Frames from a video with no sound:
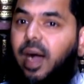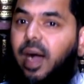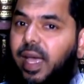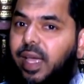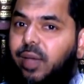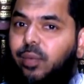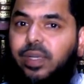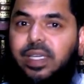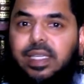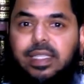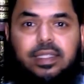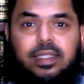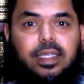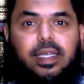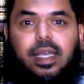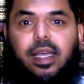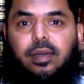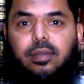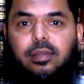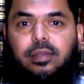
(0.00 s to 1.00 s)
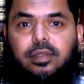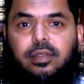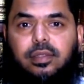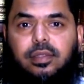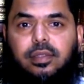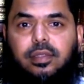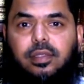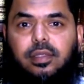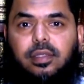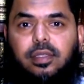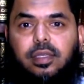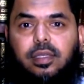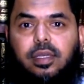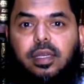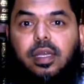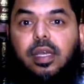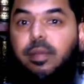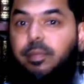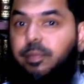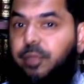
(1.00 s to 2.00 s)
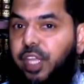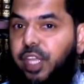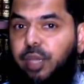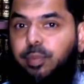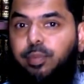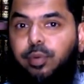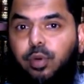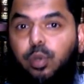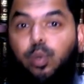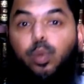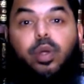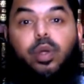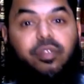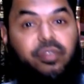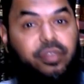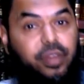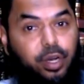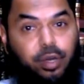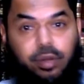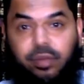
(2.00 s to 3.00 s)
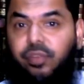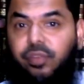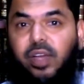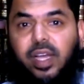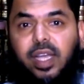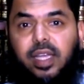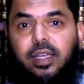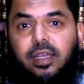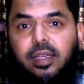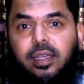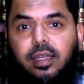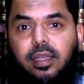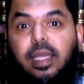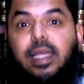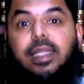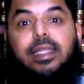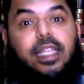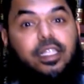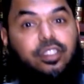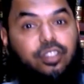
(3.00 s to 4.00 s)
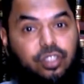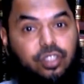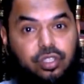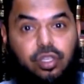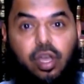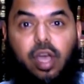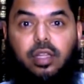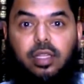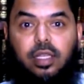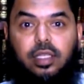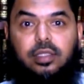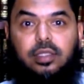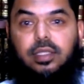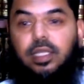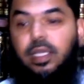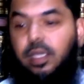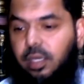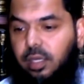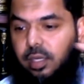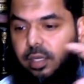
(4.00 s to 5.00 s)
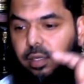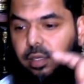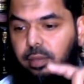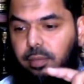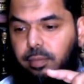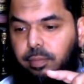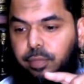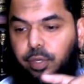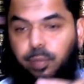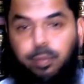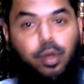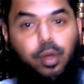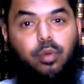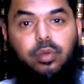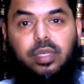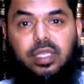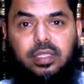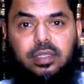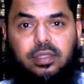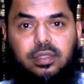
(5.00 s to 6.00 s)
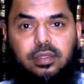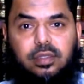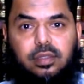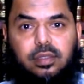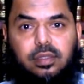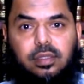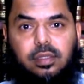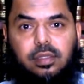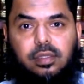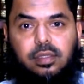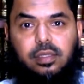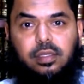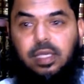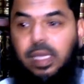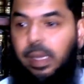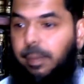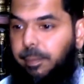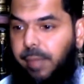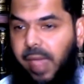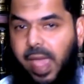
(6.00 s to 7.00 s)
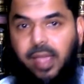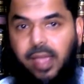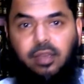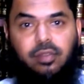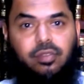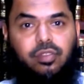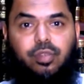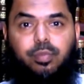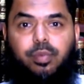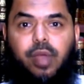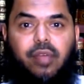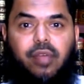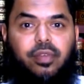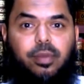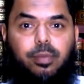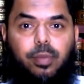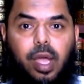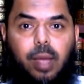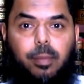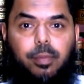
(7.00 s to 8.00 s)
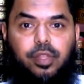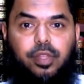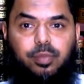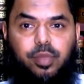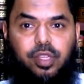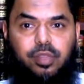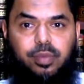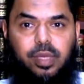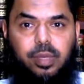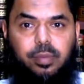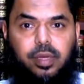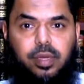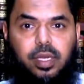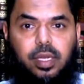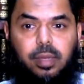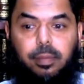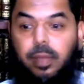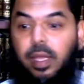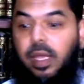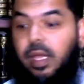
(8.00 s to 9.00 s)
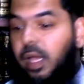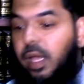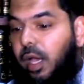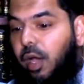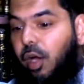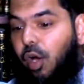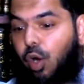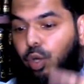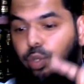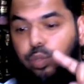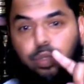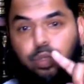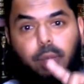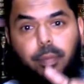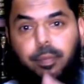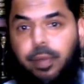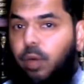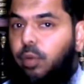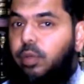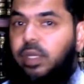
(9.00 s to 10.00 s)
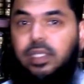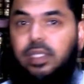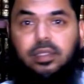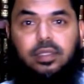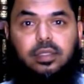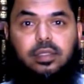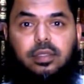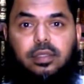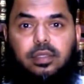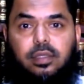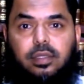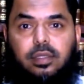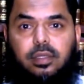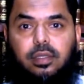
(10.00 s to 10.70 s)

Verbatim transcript: eyewitness accounts people who were verified that saw this. Proponents, companions of the Prophet Muhammad, peace be upon him, also opponents,